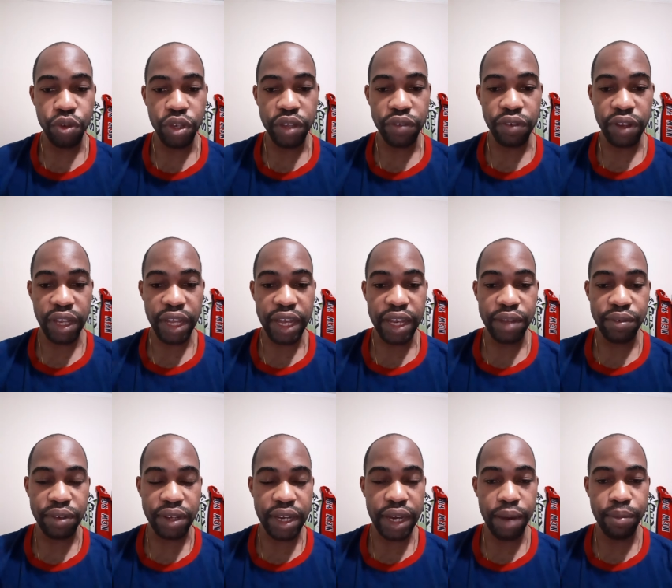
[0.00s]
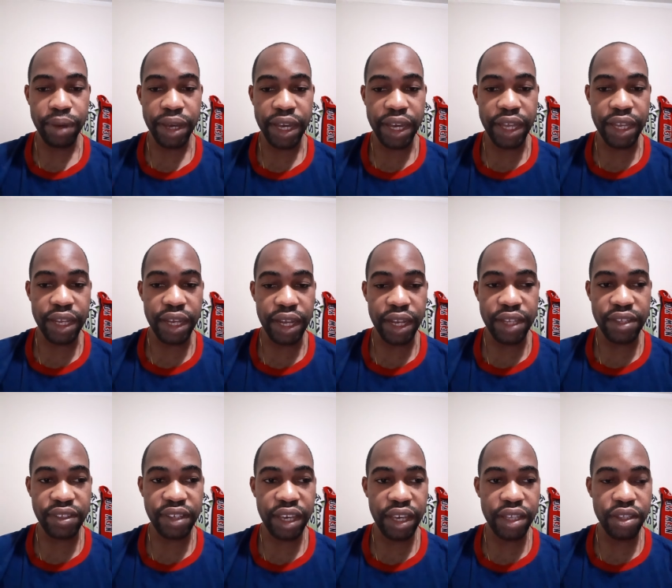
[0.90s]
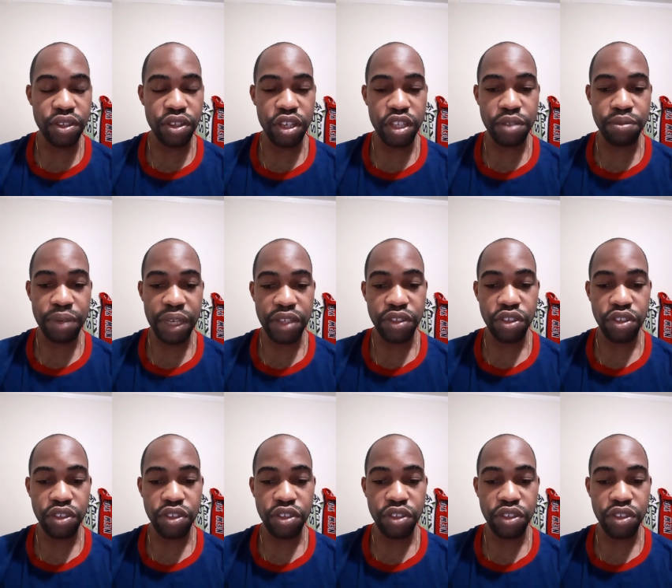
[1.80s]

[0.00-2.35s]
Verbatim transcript: Leave a like, leave a comment, and uh, let's get into this, man.